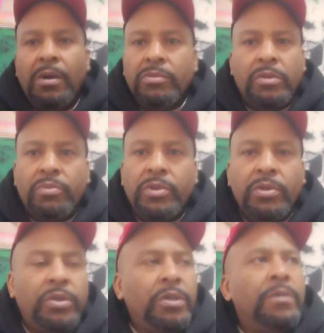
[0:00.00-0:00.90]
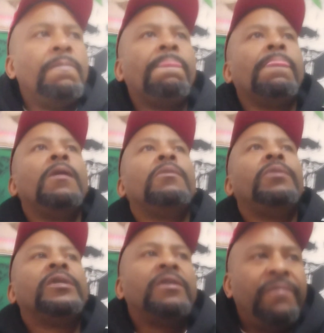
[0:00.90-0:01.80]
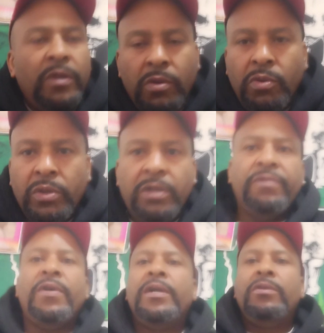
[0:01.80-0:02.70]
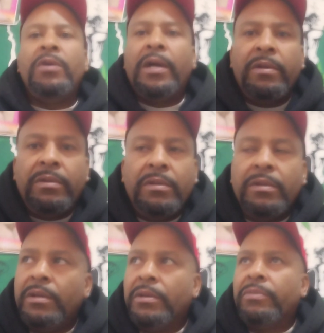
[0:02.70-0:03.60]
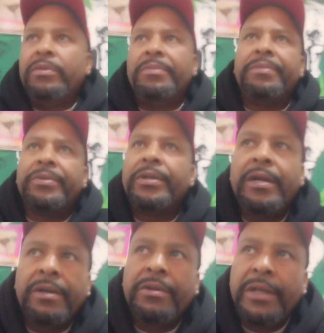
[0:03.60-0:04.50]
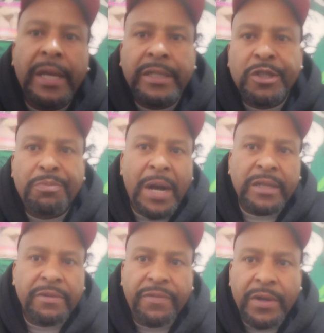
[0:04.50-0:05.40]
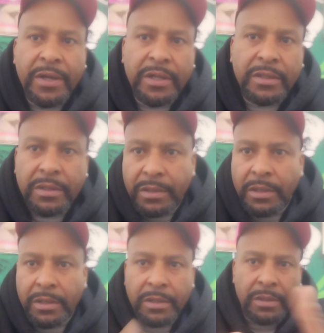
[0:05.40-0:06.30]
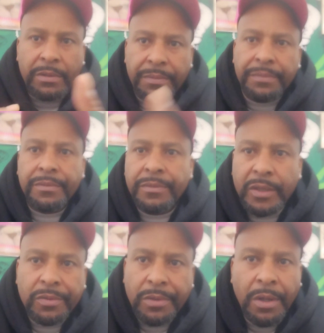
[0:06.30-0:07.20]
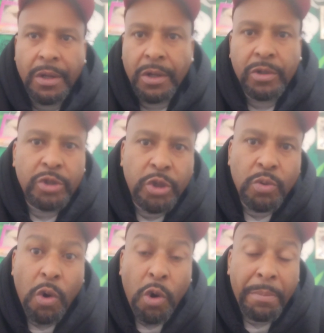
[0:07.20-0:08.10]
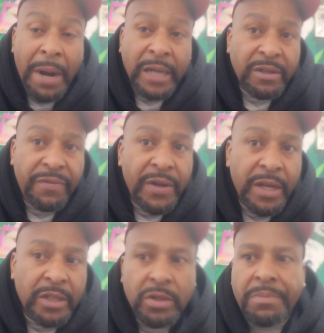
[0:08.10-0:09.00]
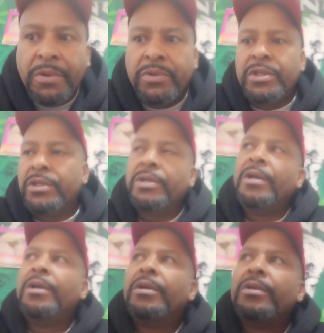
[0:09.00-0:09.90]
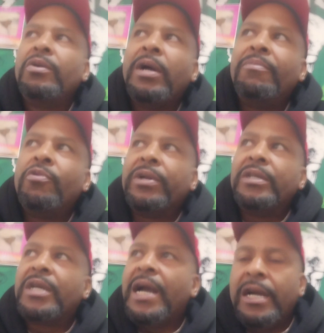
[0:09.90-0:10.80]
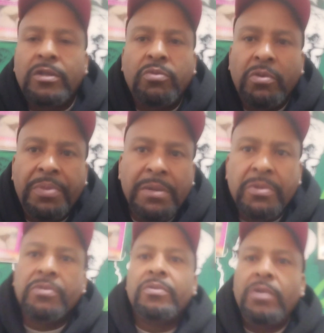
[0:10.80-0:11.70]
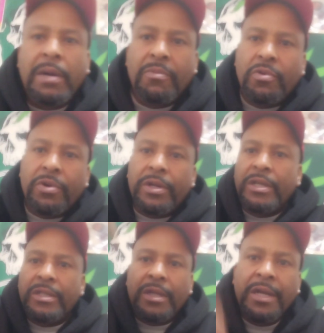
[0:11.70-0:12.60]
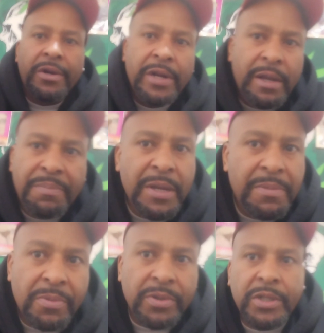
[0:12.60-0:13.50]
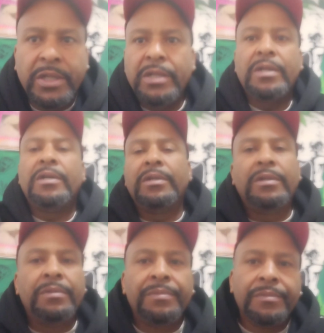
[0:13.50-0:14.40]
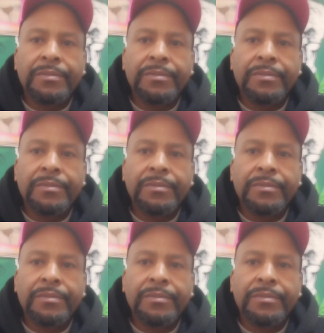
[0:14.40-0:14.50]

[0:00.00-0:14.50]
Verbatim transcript: on some real shit. Because if he lose this fight, you gotta uh, remember now it ain't just boxing fans, the uh, true hard boxing fans no more and shit you got more of these casual people. You got more of these internet people and shit, uh,